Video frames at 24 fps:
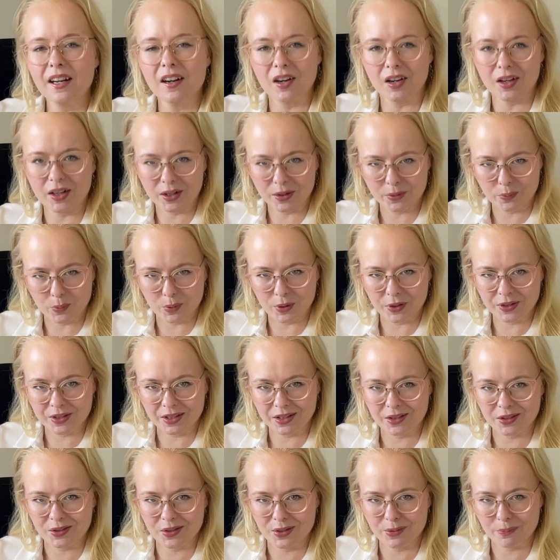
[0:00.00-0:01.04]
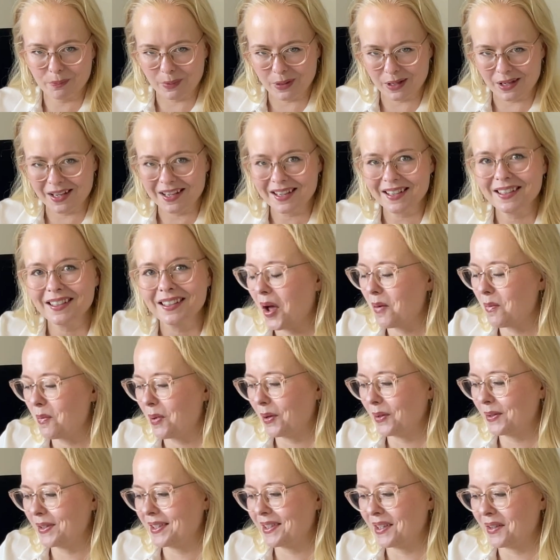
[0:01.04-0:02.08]
I wanted to speak
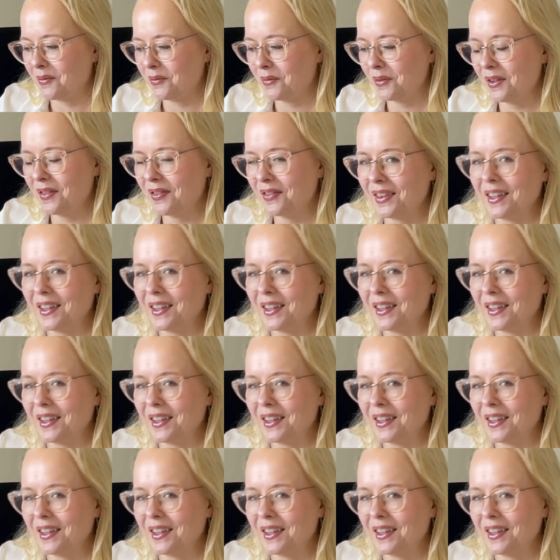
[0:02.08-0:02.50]
about something